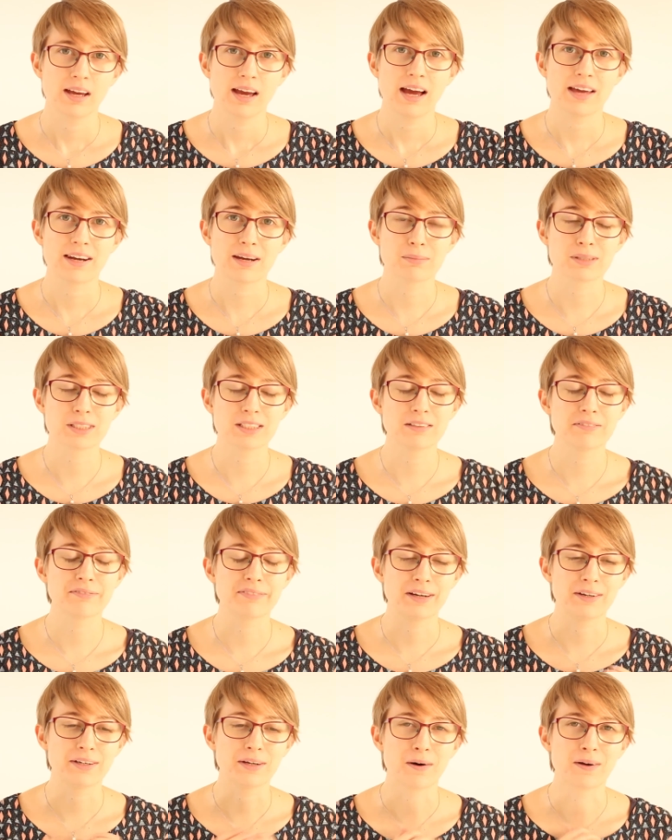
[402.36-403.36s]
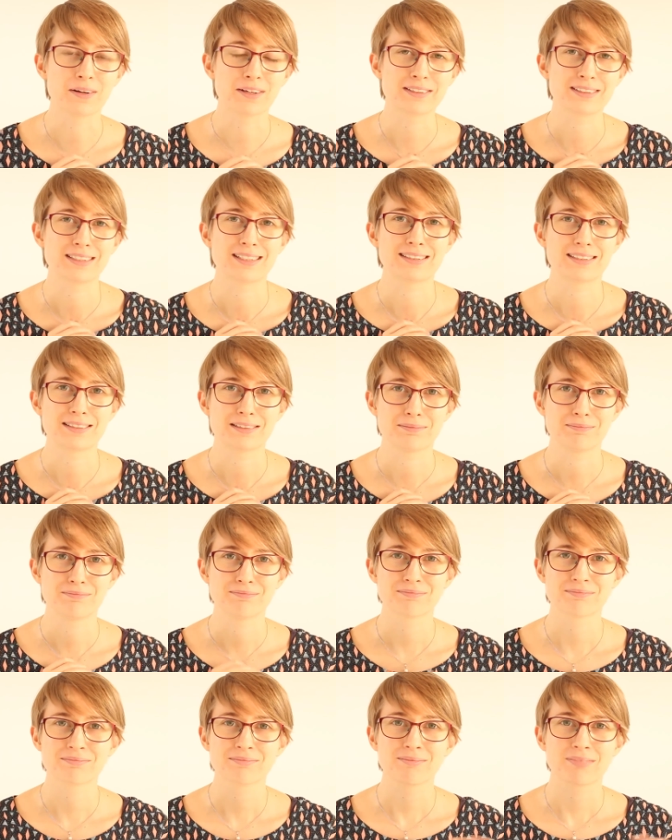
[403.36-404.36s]
And I'm still very honored that
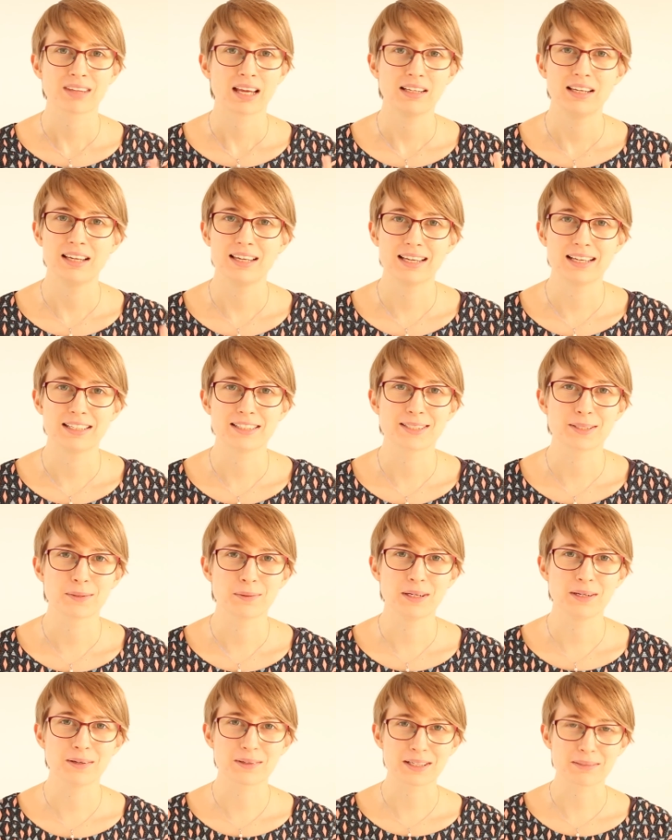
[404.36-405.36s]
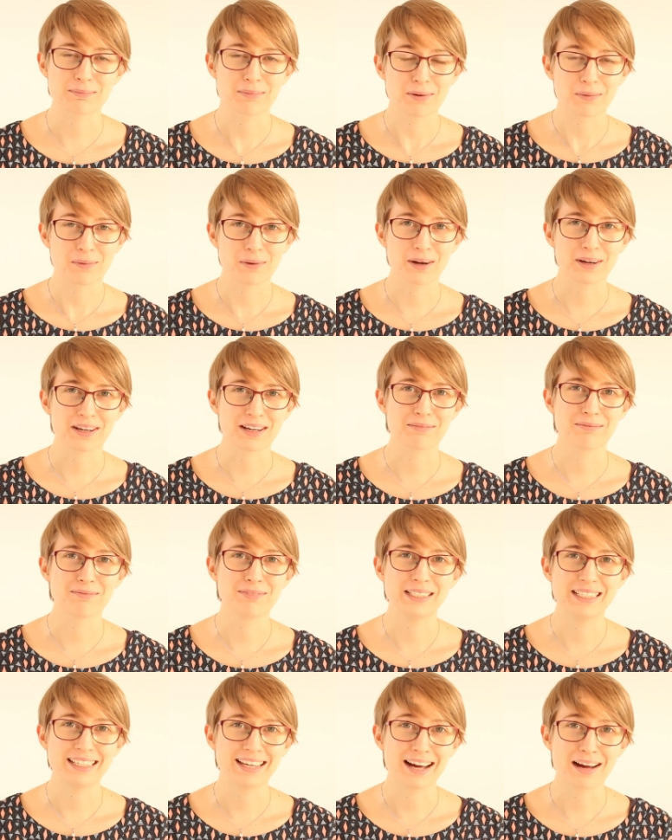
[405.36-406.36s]
Lilla and Zoe look at my work. I'm
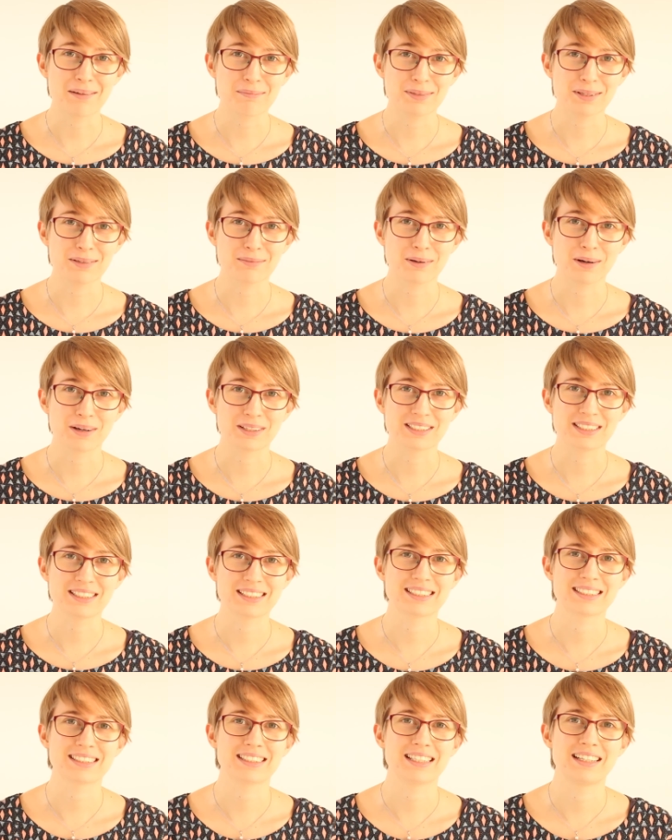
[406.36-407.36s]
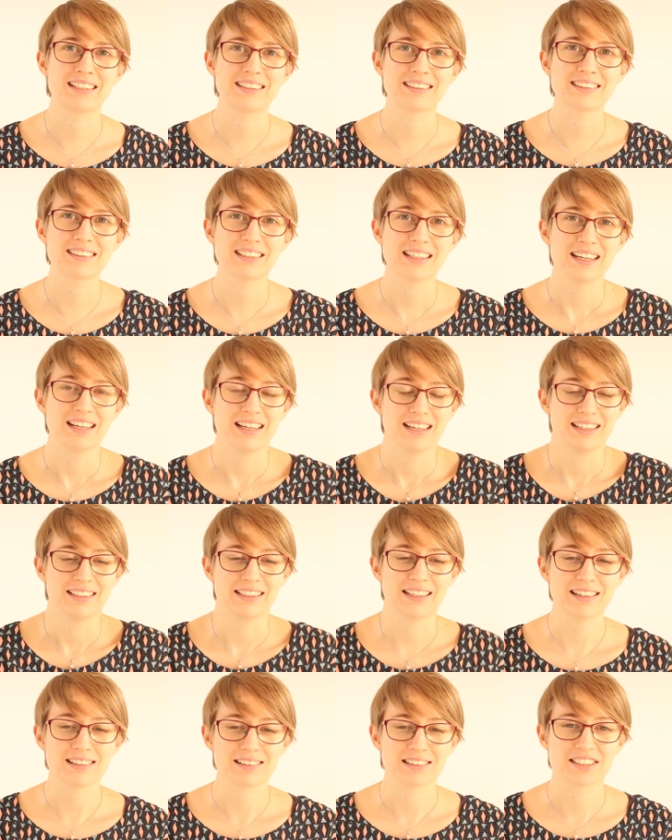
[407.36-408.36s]
really happy about this, and
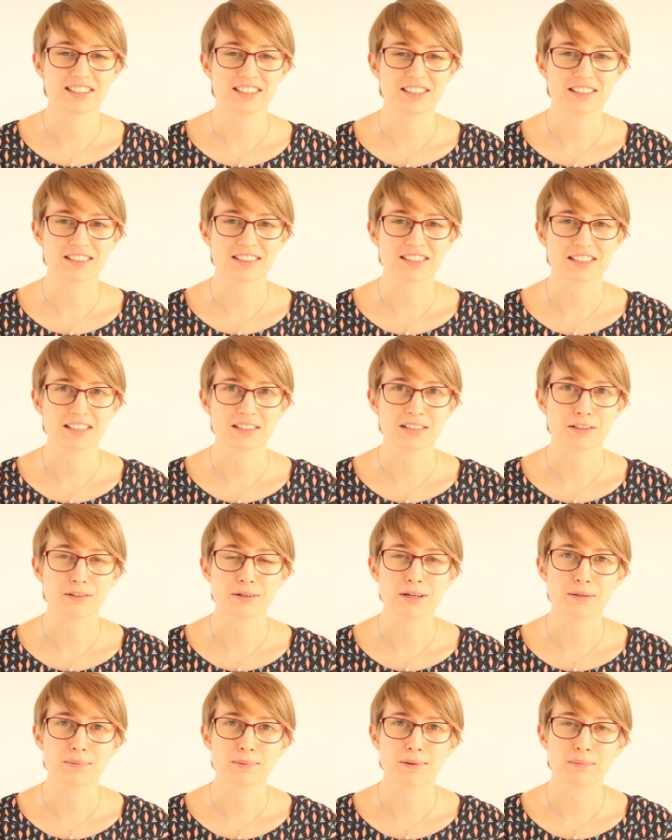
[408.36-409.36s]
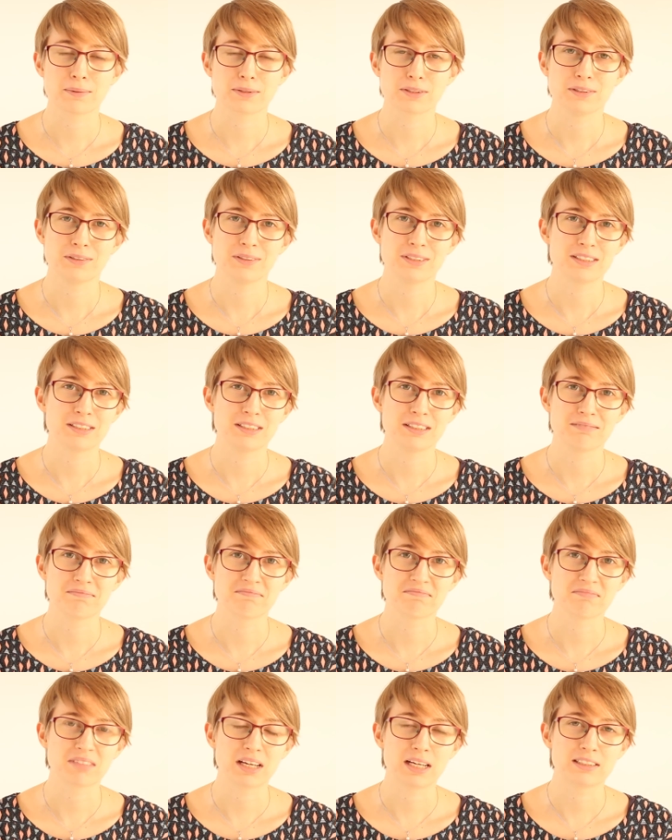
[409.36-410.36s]
yeah, it's just an incredible opportunity,
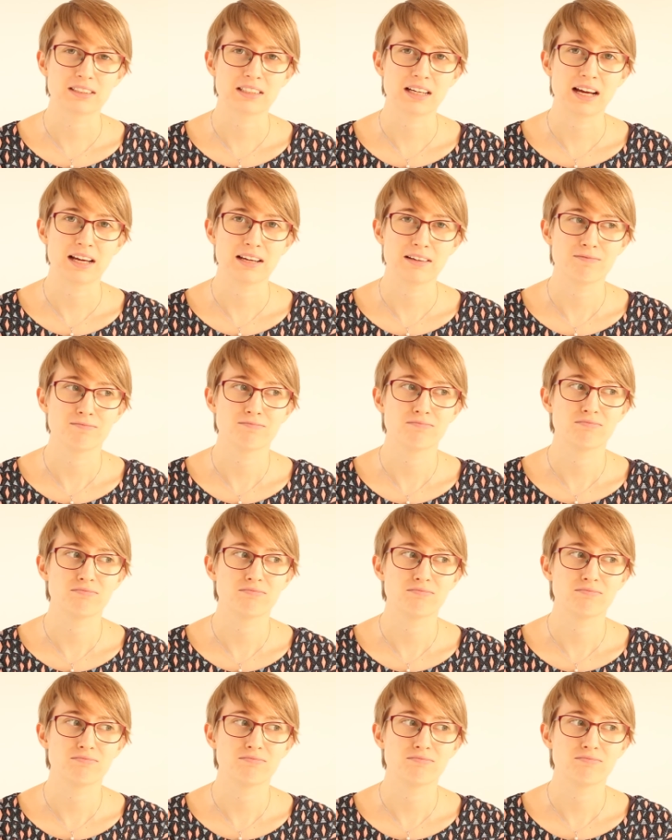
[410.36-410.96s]
and I